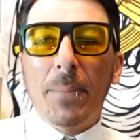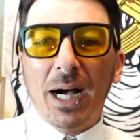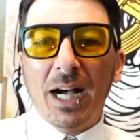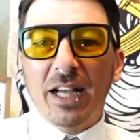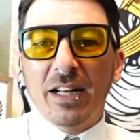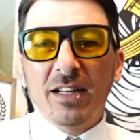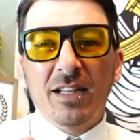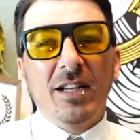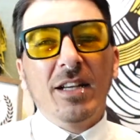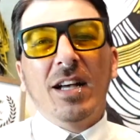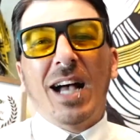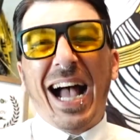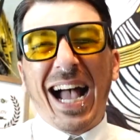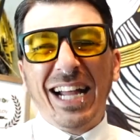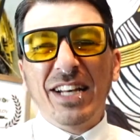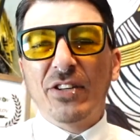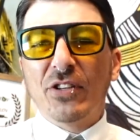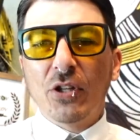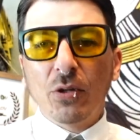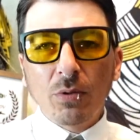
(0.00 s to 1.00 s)
but
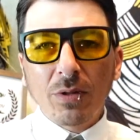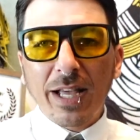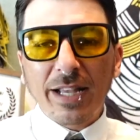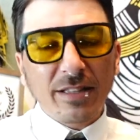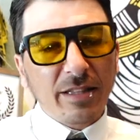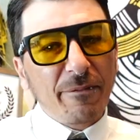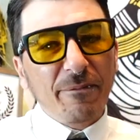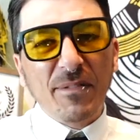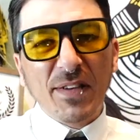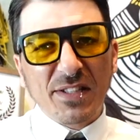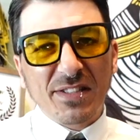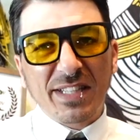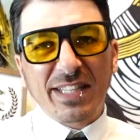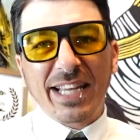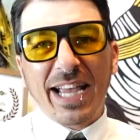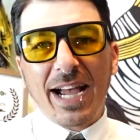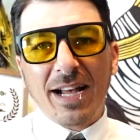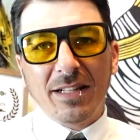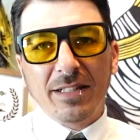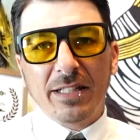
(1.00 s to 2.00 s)
I do like the
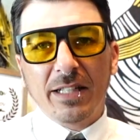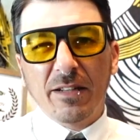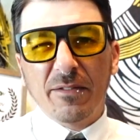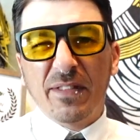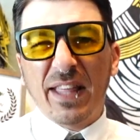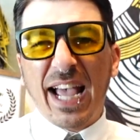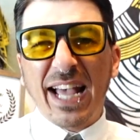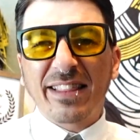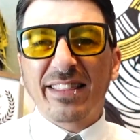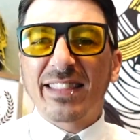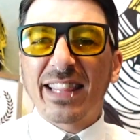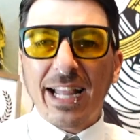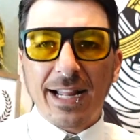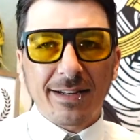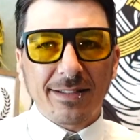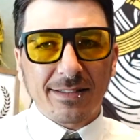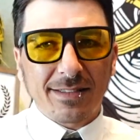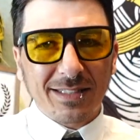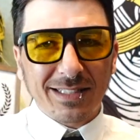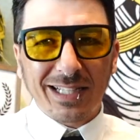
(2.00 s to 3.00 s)
physicality of that.
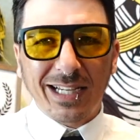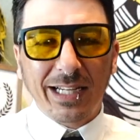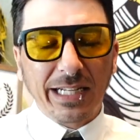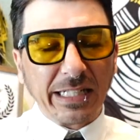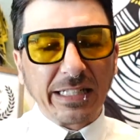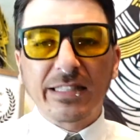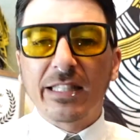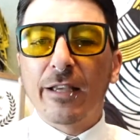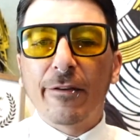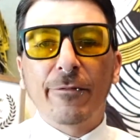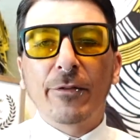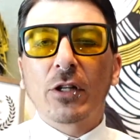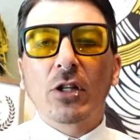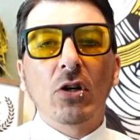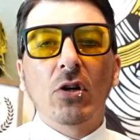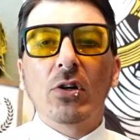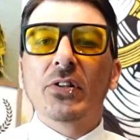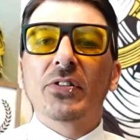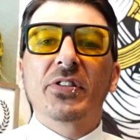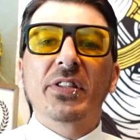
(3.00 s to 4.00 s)
That's the kind of
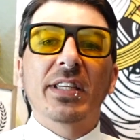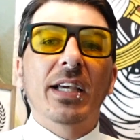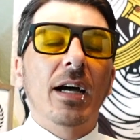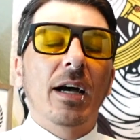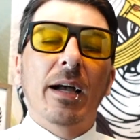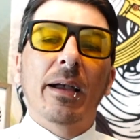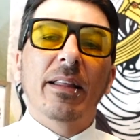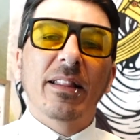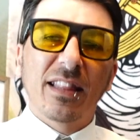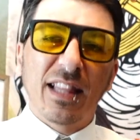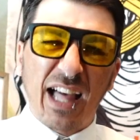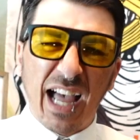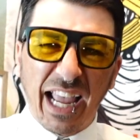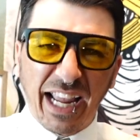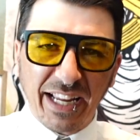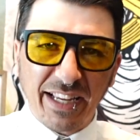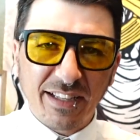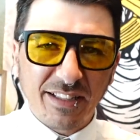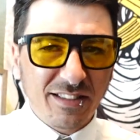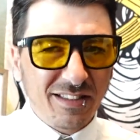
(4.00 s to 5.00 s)
difficulty I
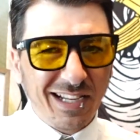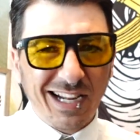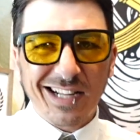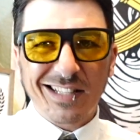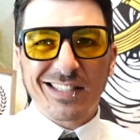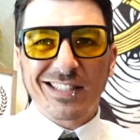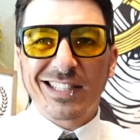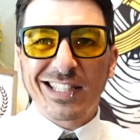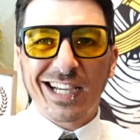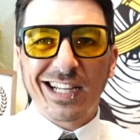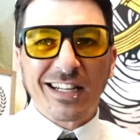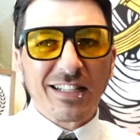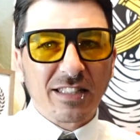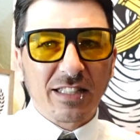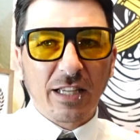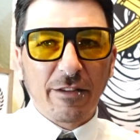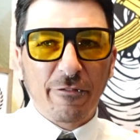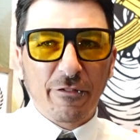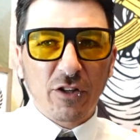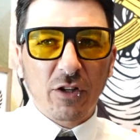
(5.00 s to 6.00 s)
like. That's the kind of
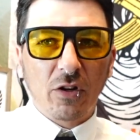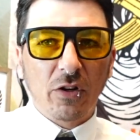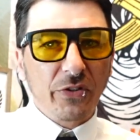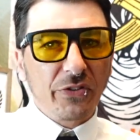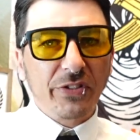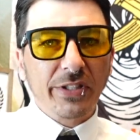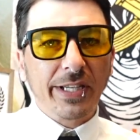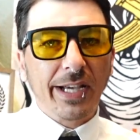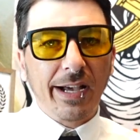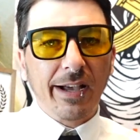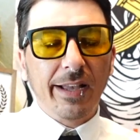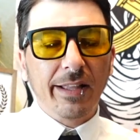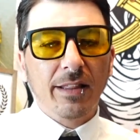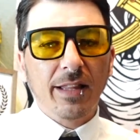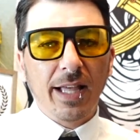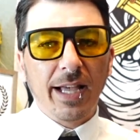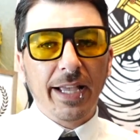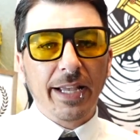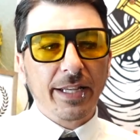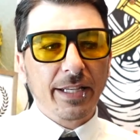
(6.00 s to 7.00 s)
difficulty I
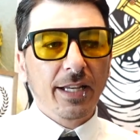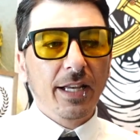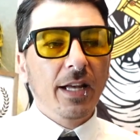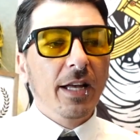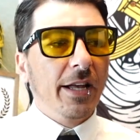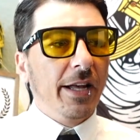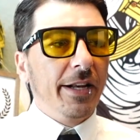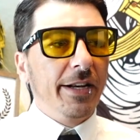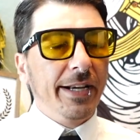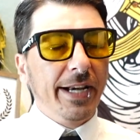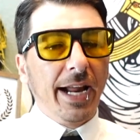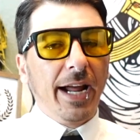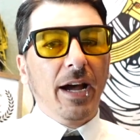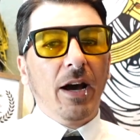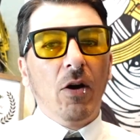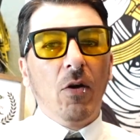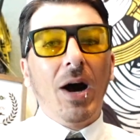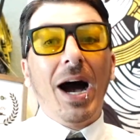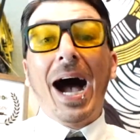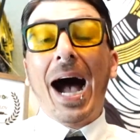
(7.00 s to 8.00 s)
like.
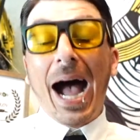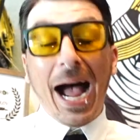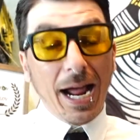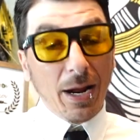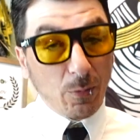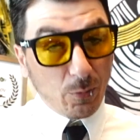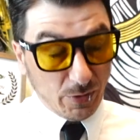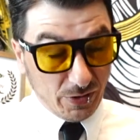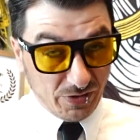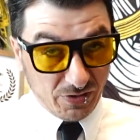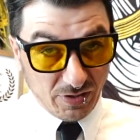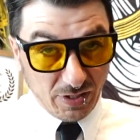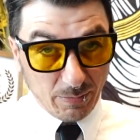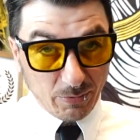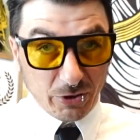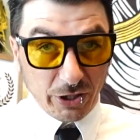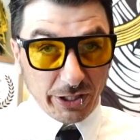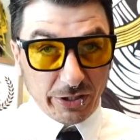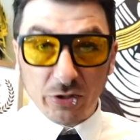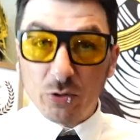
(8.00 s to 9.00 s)
Now, I was
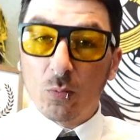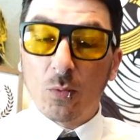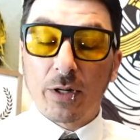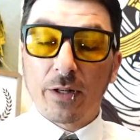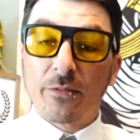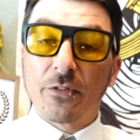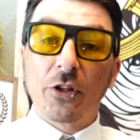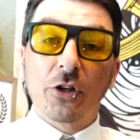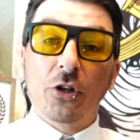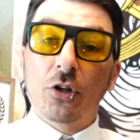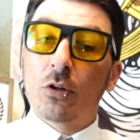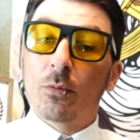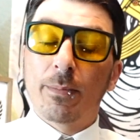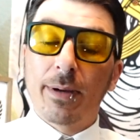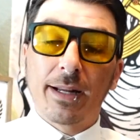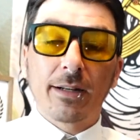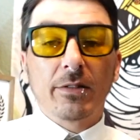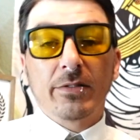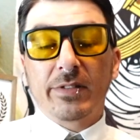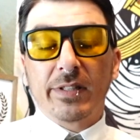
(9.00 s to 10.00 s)
subject to one of the new
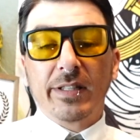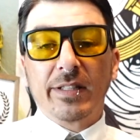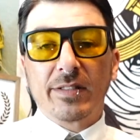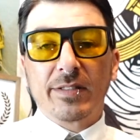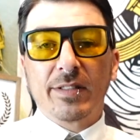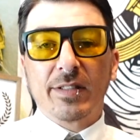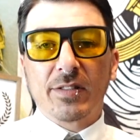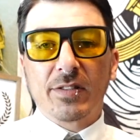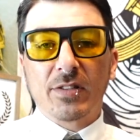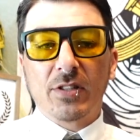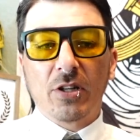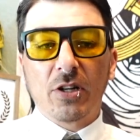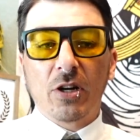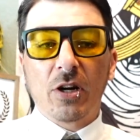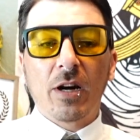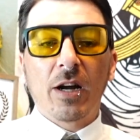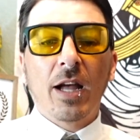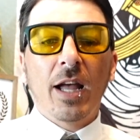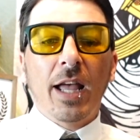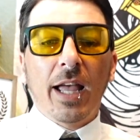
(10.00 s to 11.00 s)
penalties this
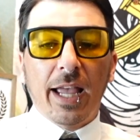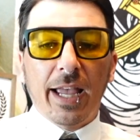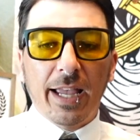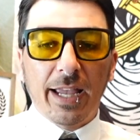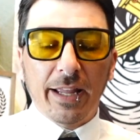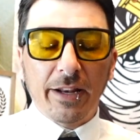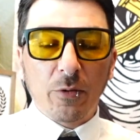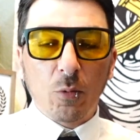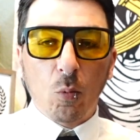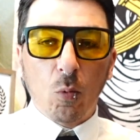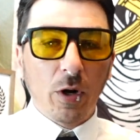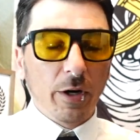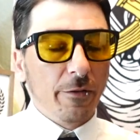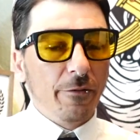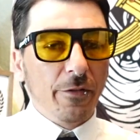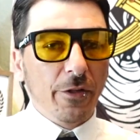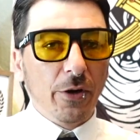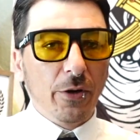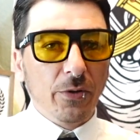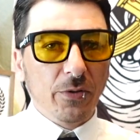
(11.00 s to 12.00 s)
year, and one
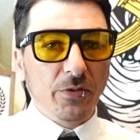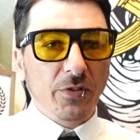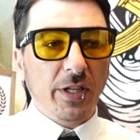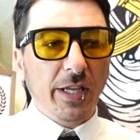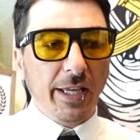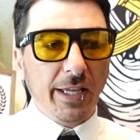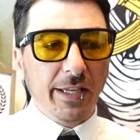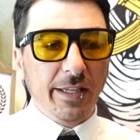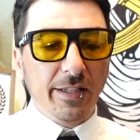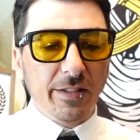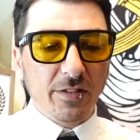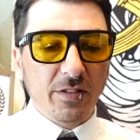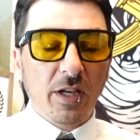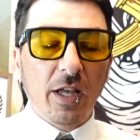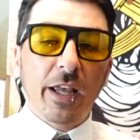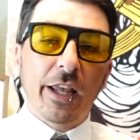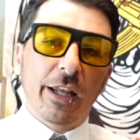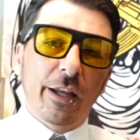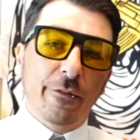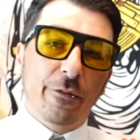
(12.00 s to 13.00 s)
of those is
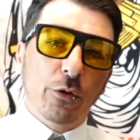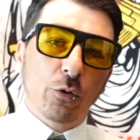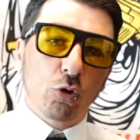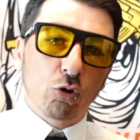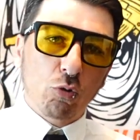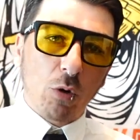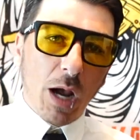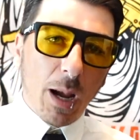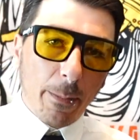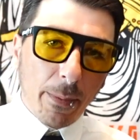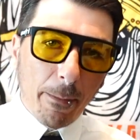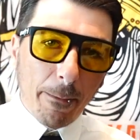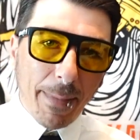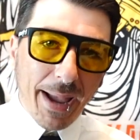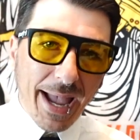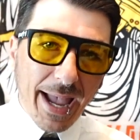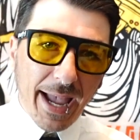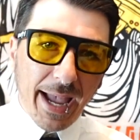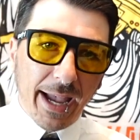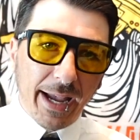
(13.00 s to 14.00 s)
if you drop a
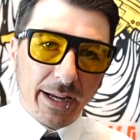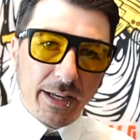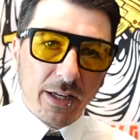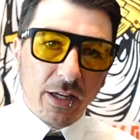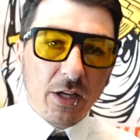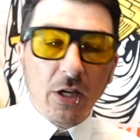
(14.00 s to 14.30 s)
mag,